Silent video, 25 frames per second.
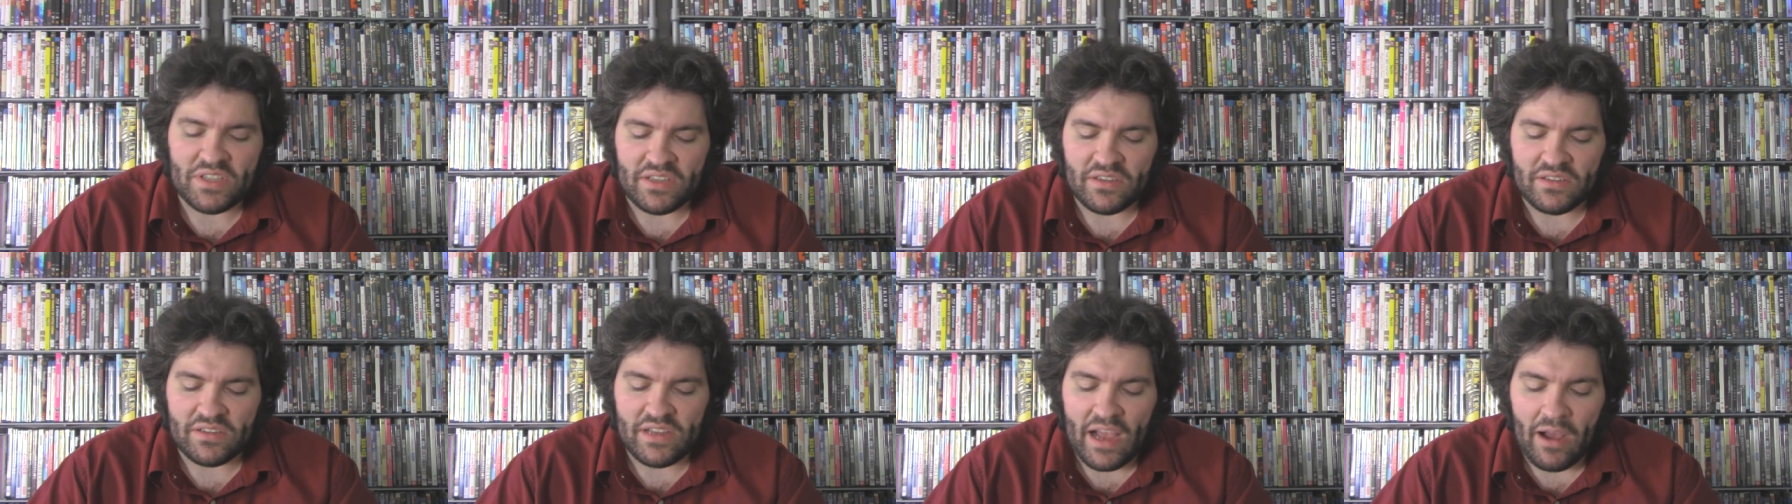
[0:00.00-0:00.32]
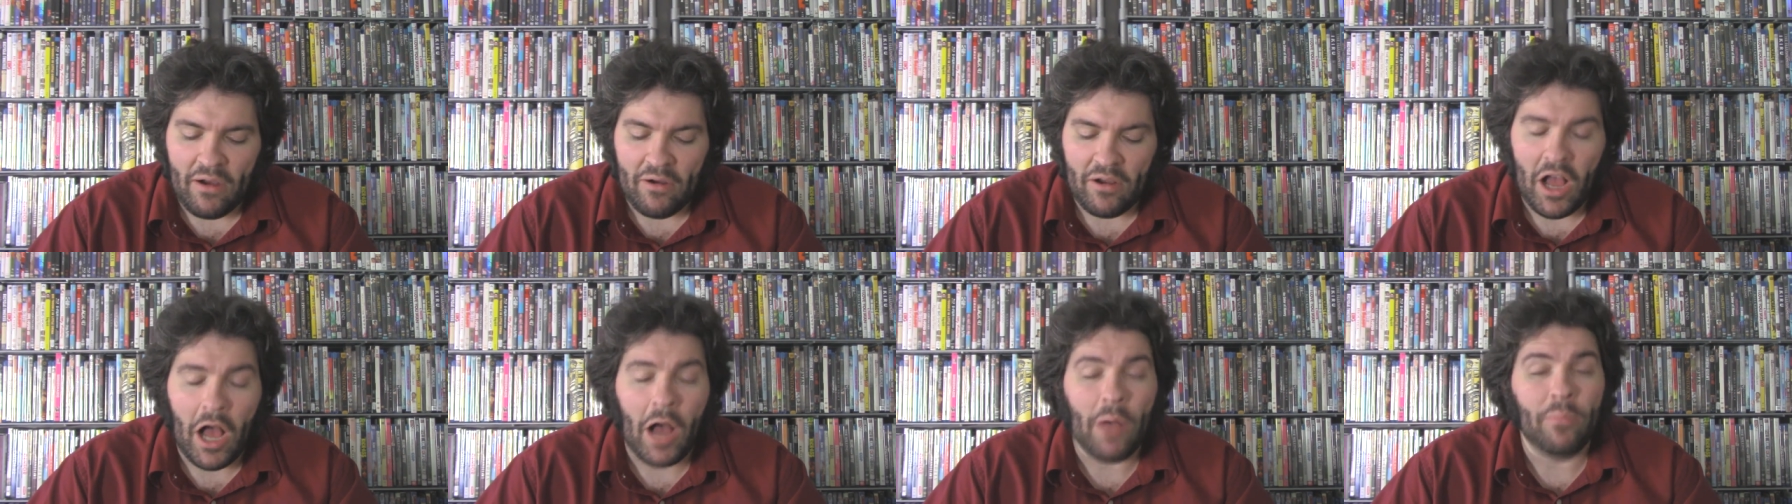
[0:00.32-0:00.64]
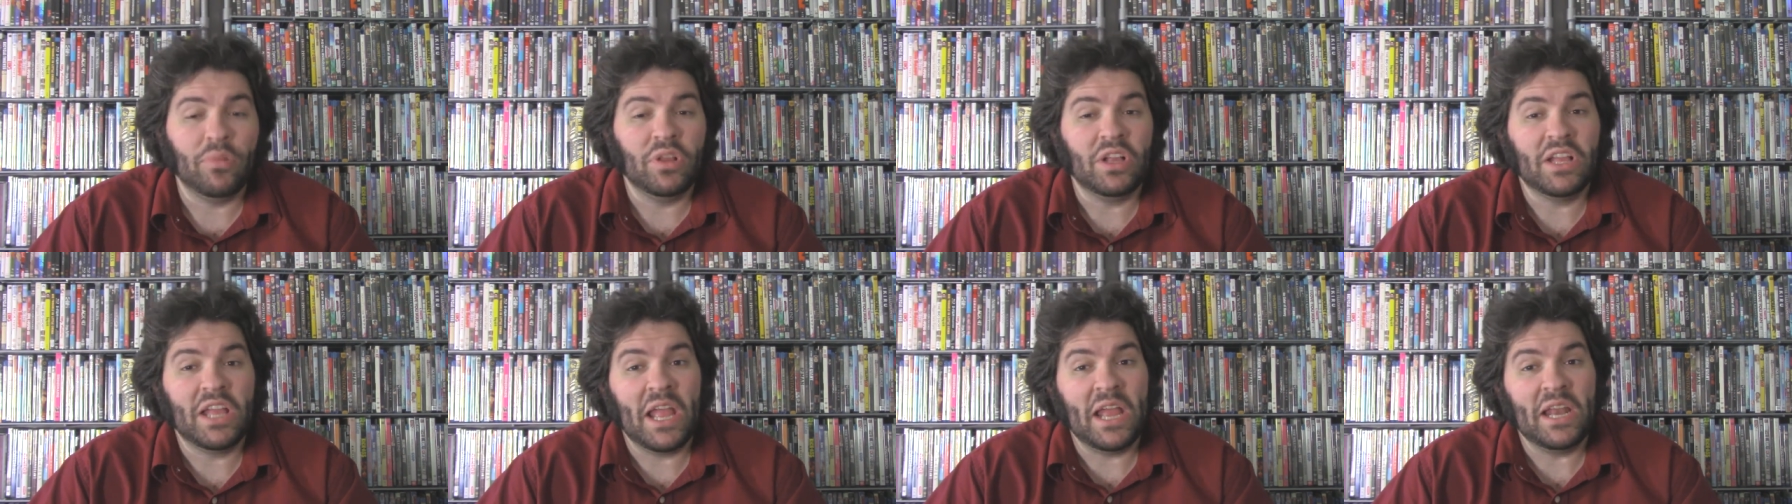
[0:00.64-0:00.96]
and how
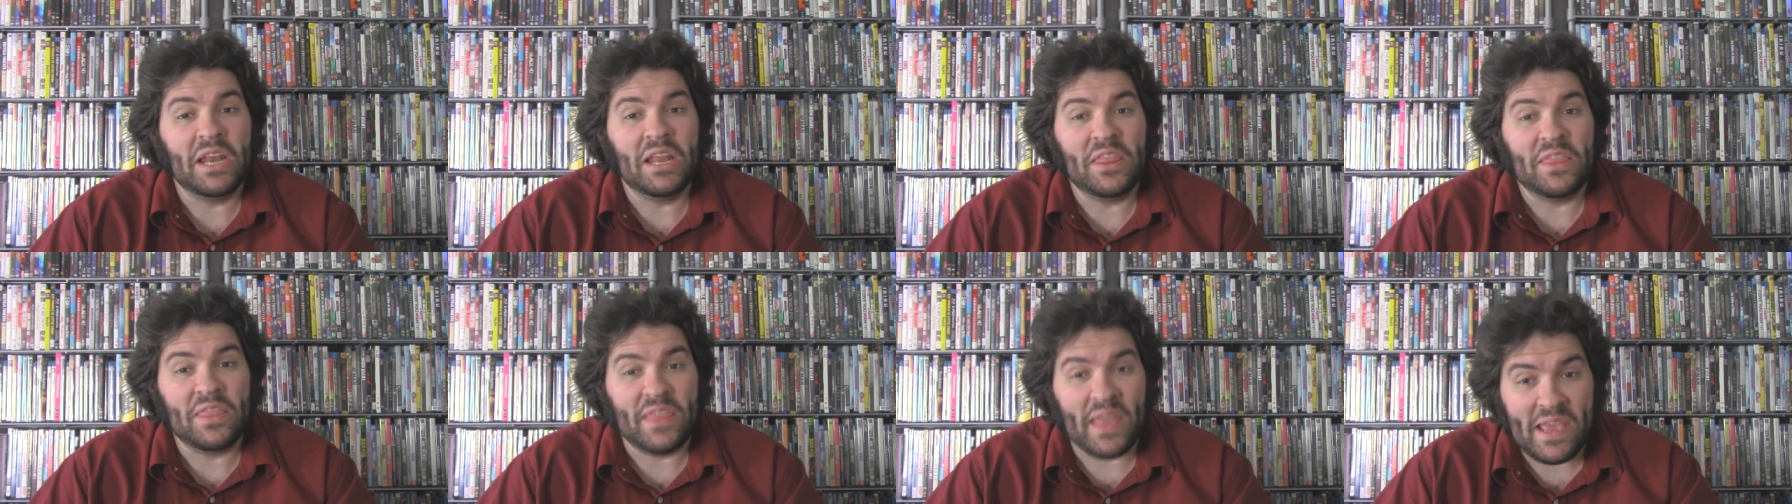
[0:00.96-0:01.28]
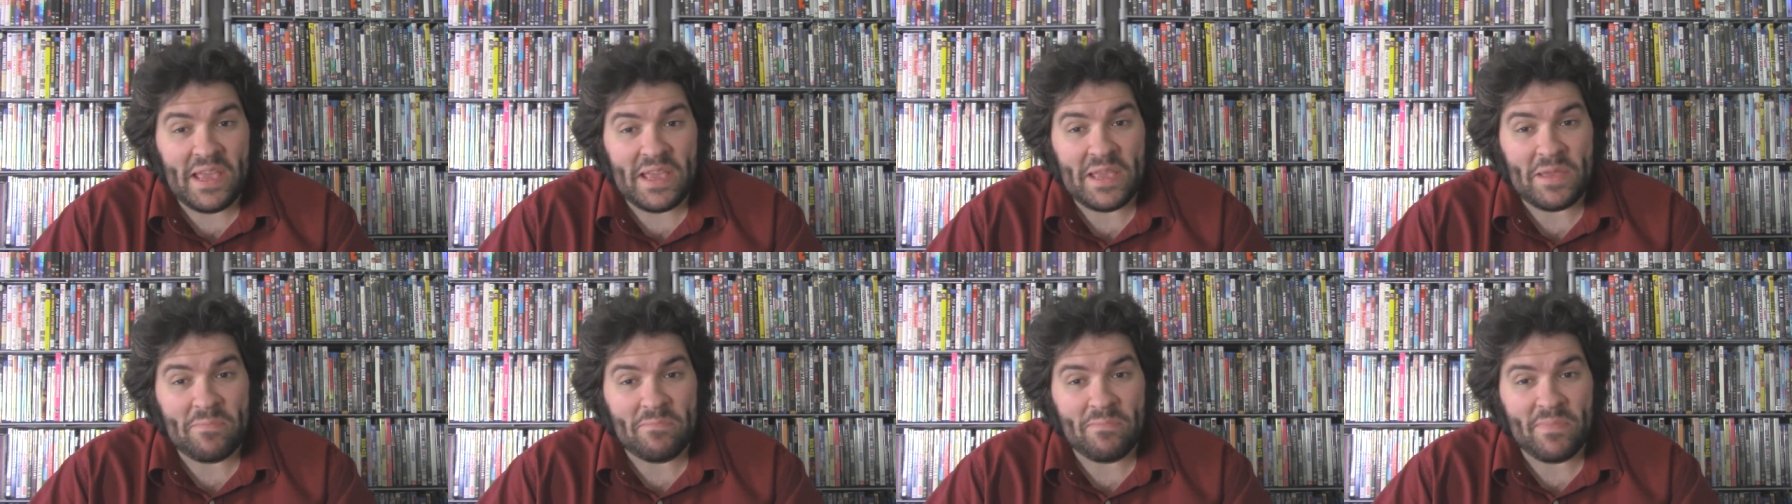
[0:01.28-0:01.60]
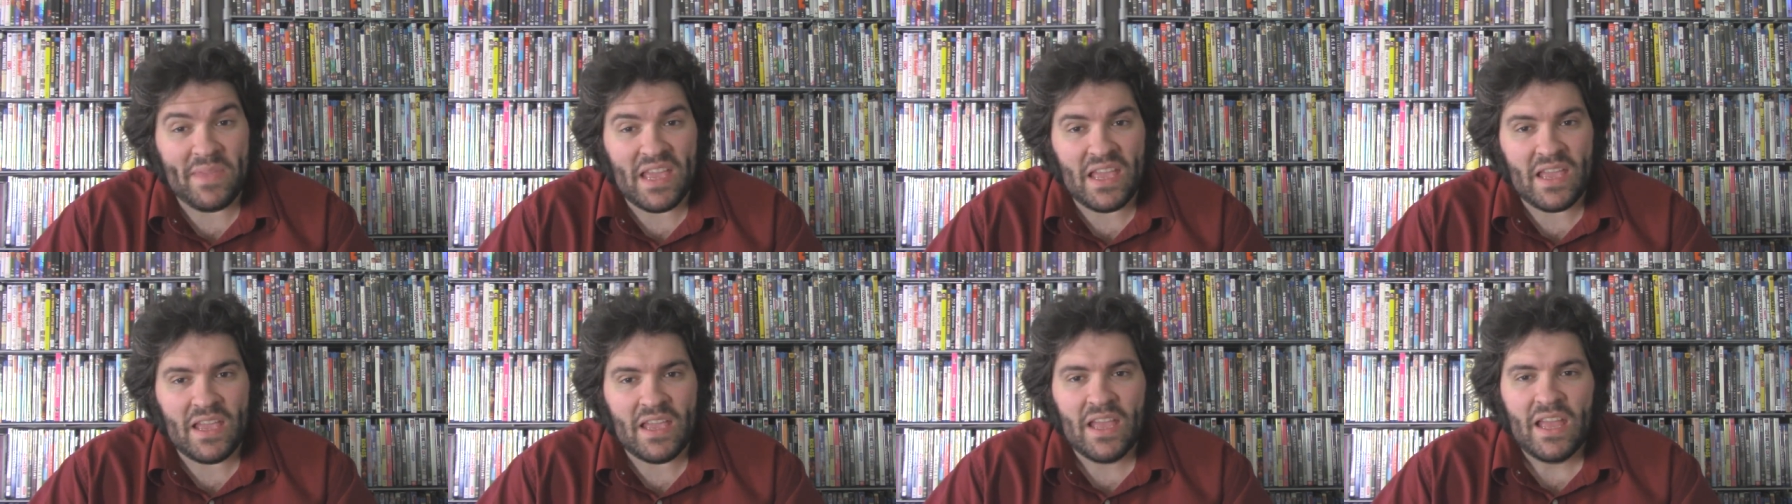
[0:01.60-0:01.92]
complicated they can
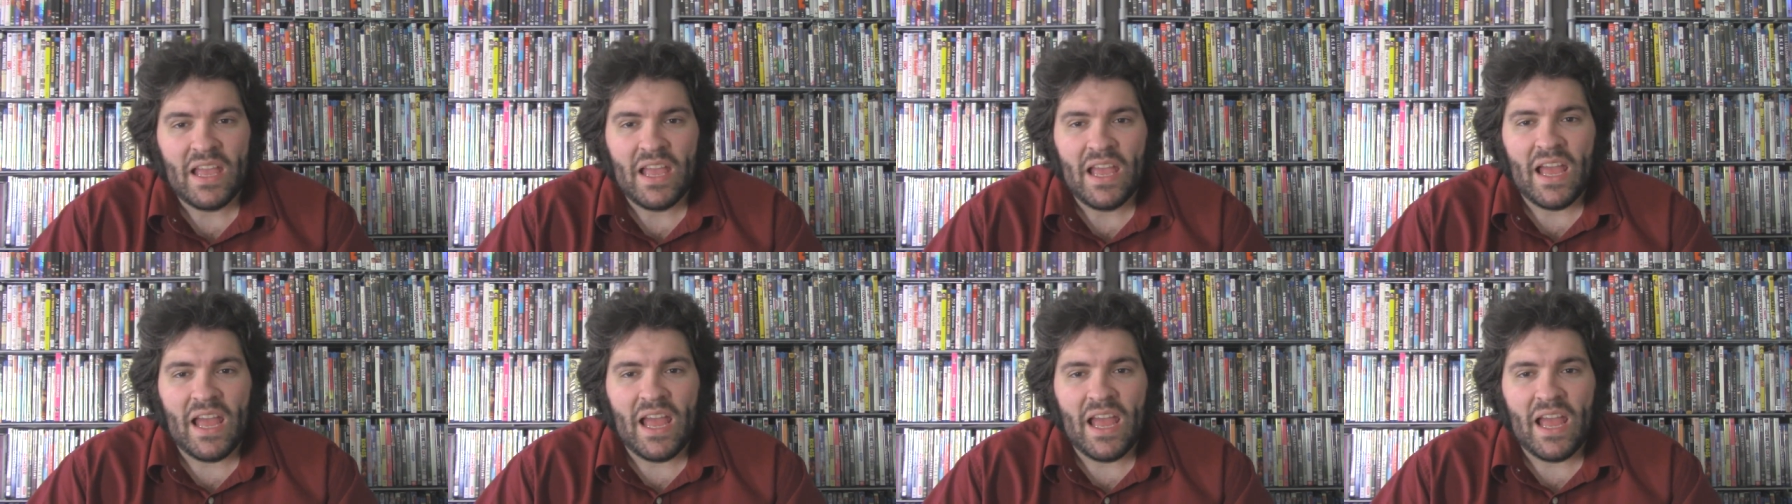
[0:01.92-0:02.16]
be